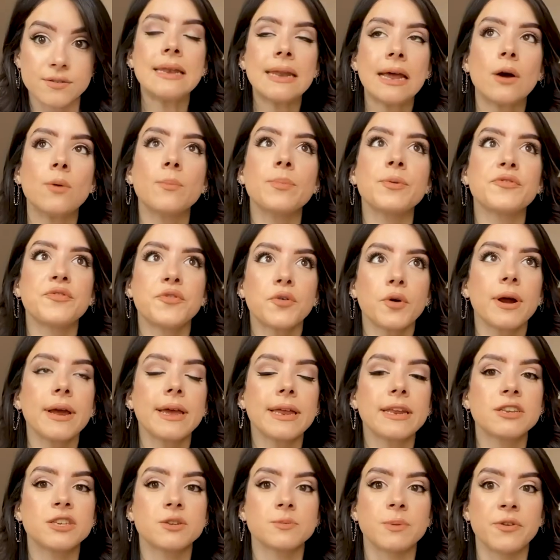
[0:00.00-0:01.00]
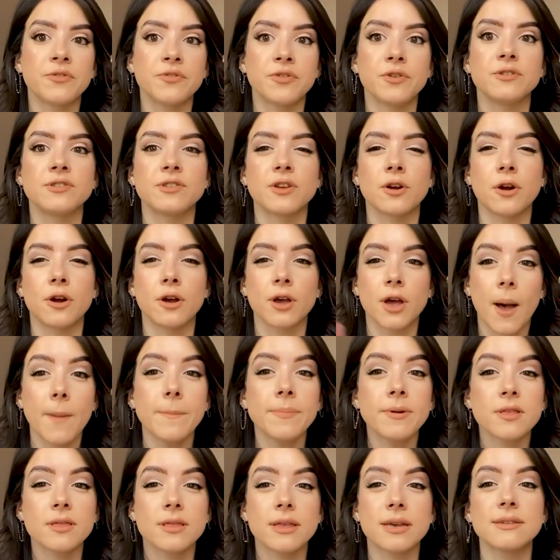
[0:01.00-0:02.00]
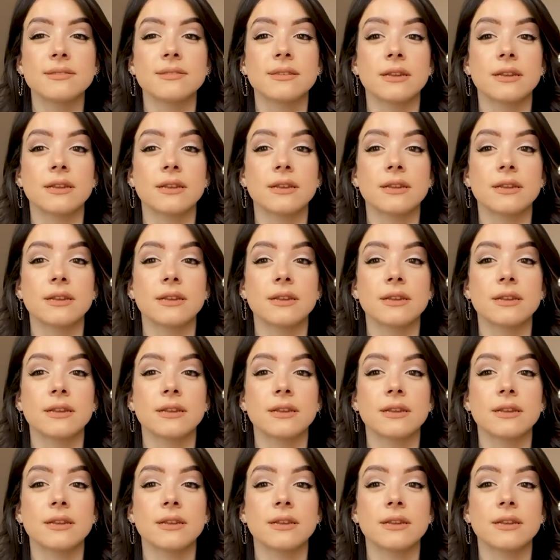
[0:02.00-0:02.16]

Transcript: Now, before I get into my views, there are a couple of things